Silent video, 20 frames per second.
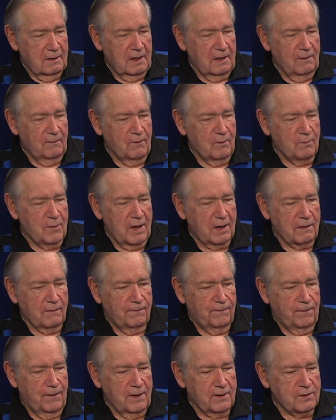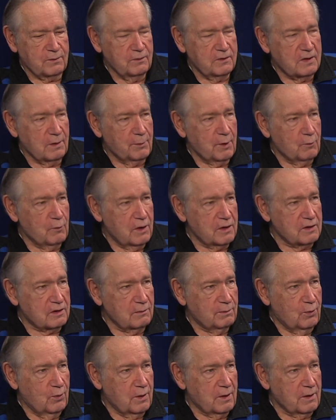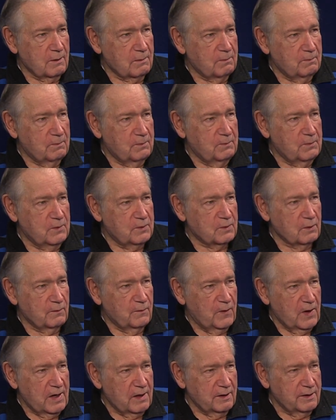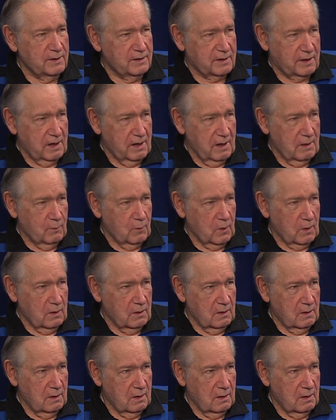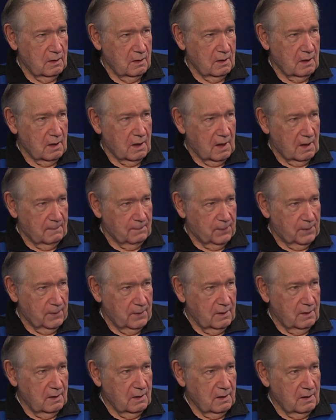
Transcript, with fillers: They even make a fuss when somebody wants to put a surveillance camera up.